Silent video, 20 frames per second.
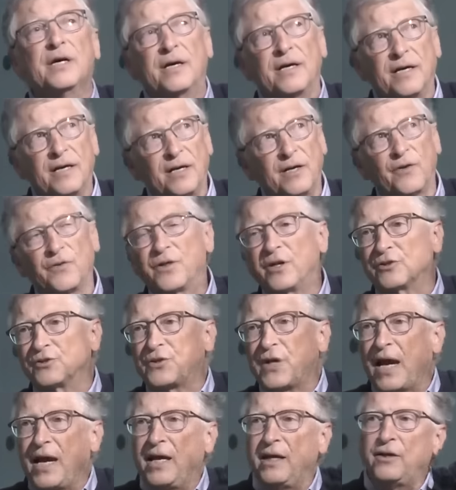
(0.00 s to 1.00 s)
You know,
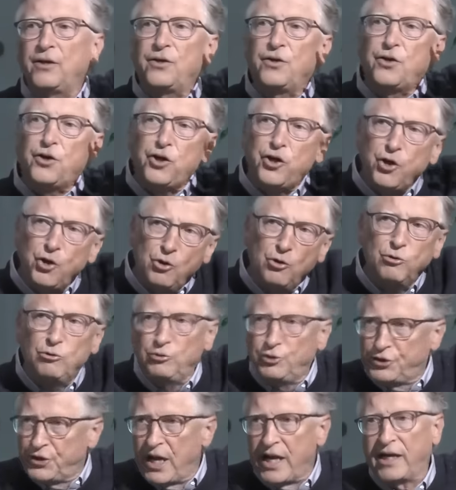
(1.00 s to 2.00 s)
there's a
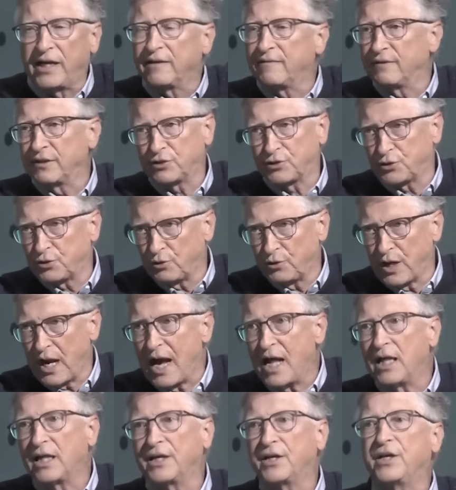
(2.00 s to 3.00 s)
huge negative
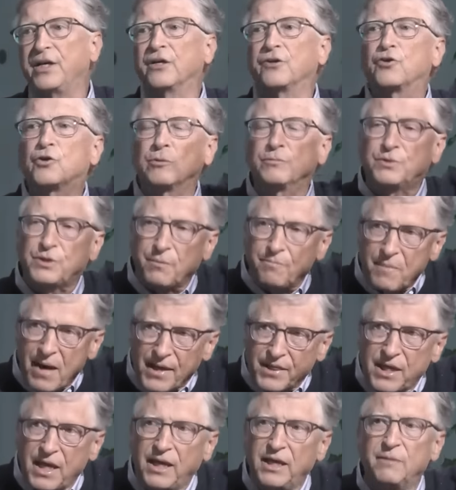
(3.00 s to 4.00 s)
externality in terms of
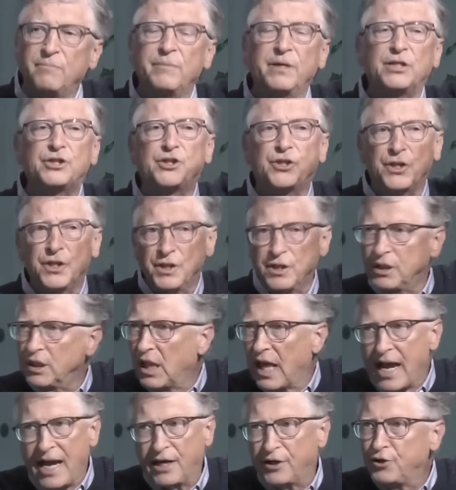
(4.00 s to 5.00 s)
methane emission and
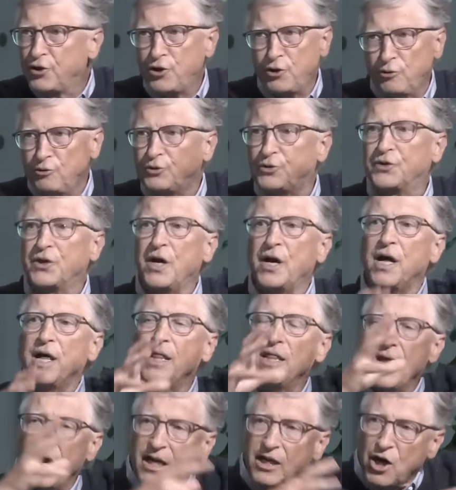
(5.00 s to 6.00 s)
land use
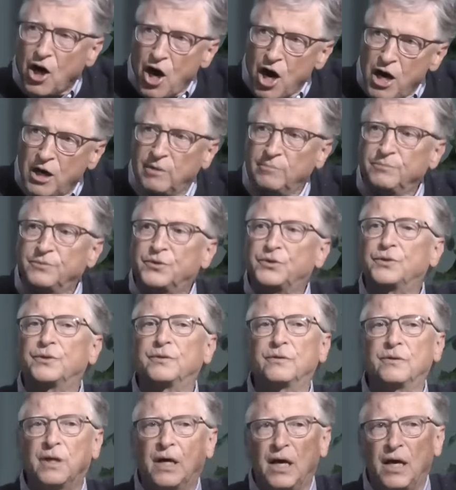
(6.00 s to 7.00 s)
that comes
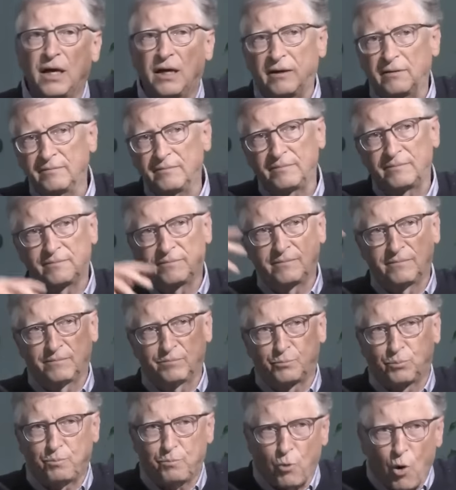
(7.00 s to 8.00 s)

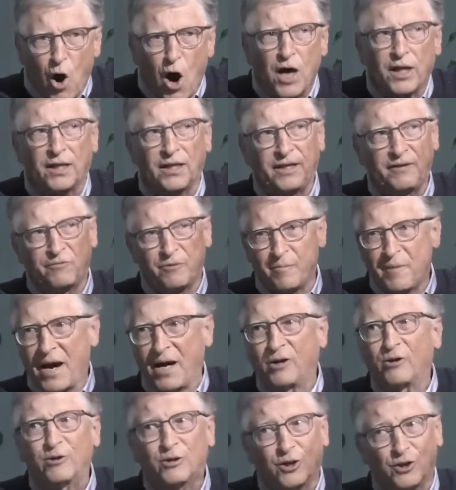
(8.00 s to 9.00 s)
broadly from
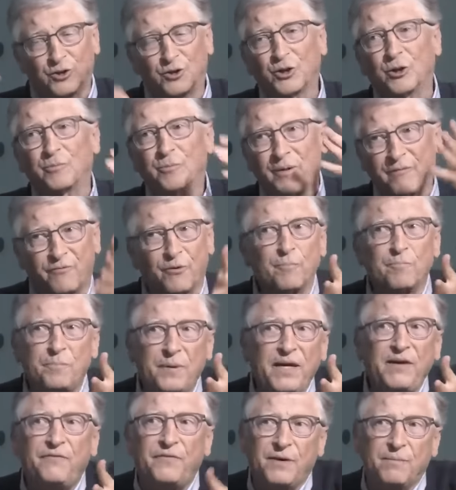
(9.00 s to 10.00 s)
agriculture, but from
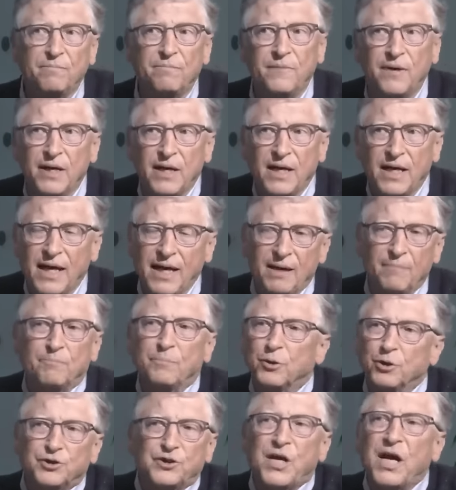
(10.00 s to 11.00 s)
beef in
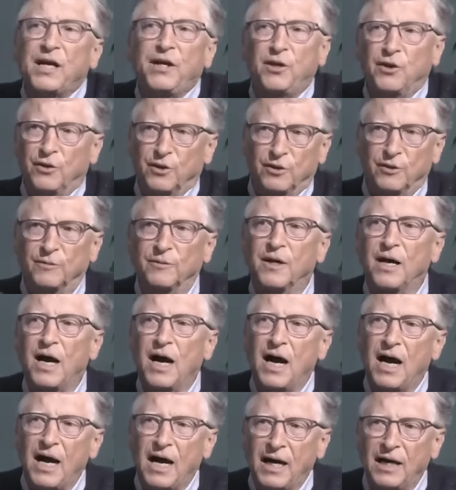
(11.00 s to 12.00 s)
particular.
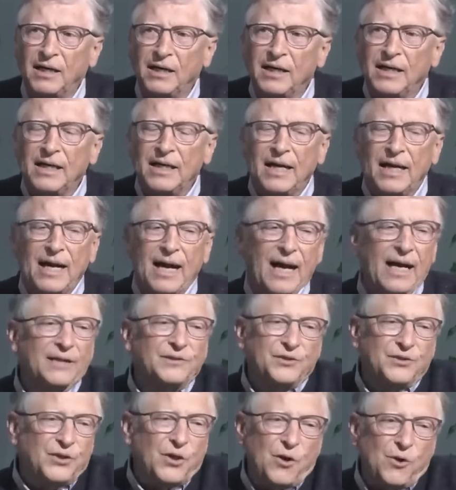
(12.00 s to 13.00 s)

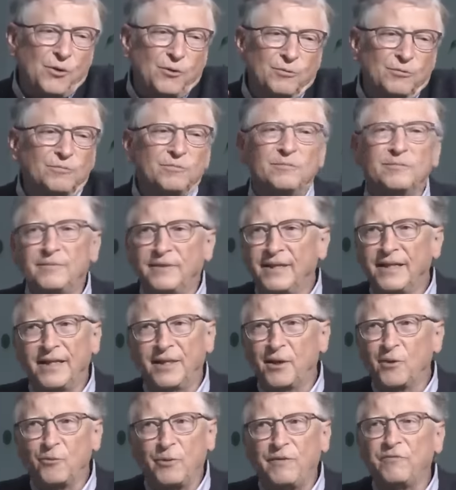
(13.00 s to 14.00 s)
And so, you
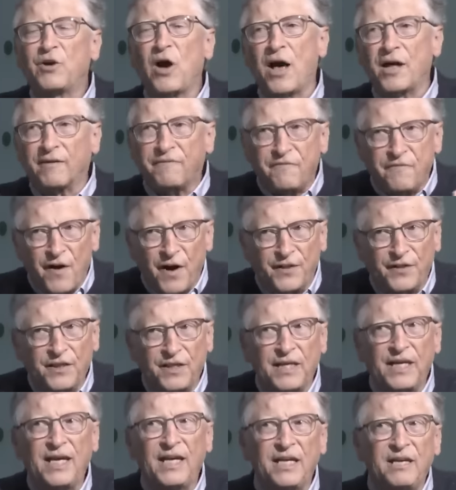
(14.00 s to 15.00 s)
know, we've got to
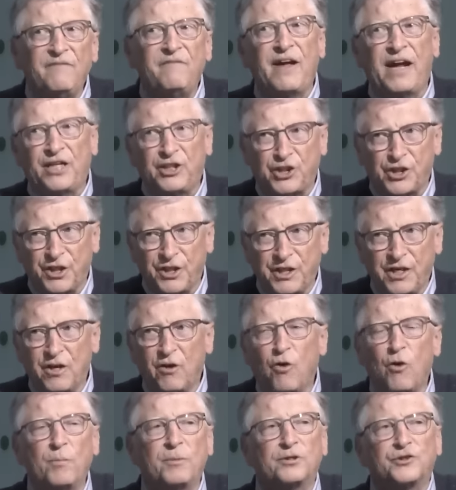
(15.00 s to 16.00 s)
fund the innovation
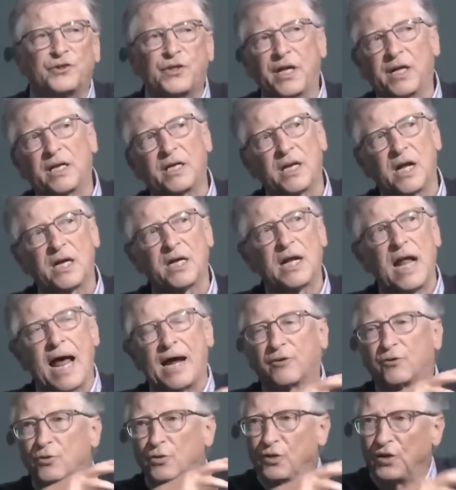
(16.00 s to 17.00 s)
almost at an
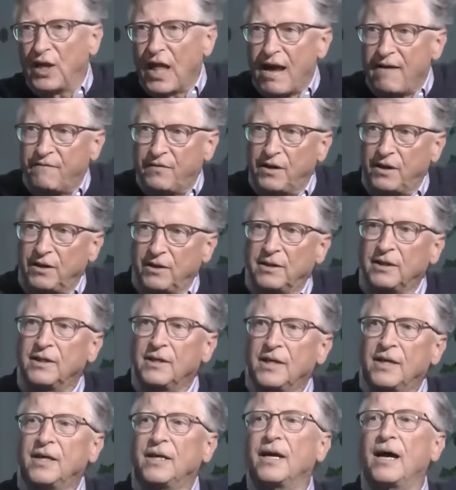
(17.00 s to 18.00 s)
unnatural level
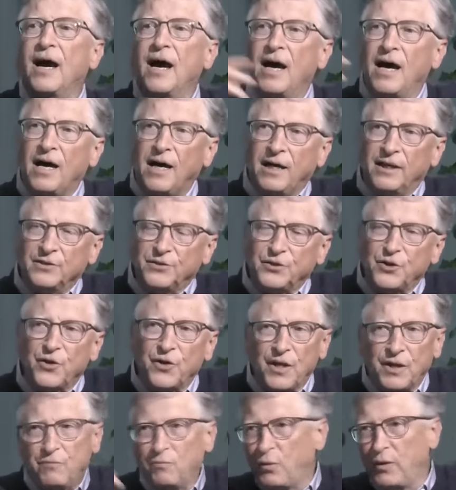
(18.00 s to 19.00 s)
so
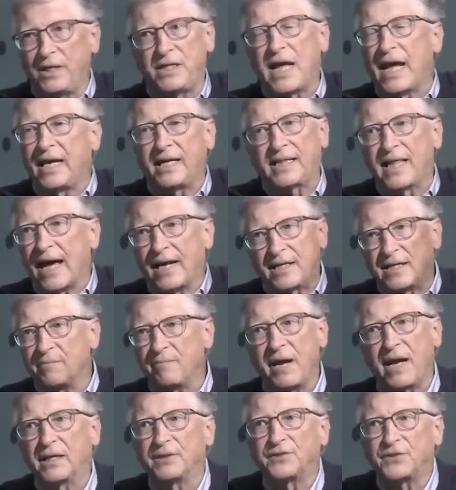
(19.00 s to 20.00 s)
that we take that
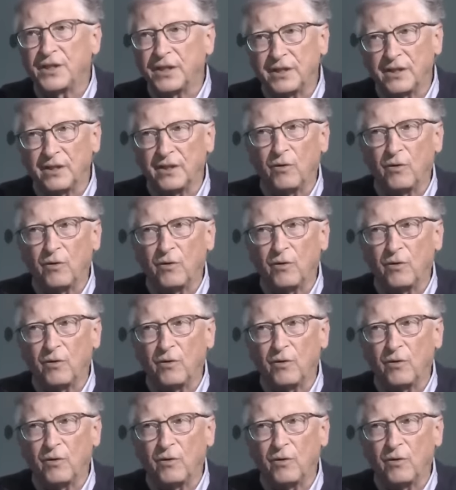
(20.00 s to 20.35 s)
demand signal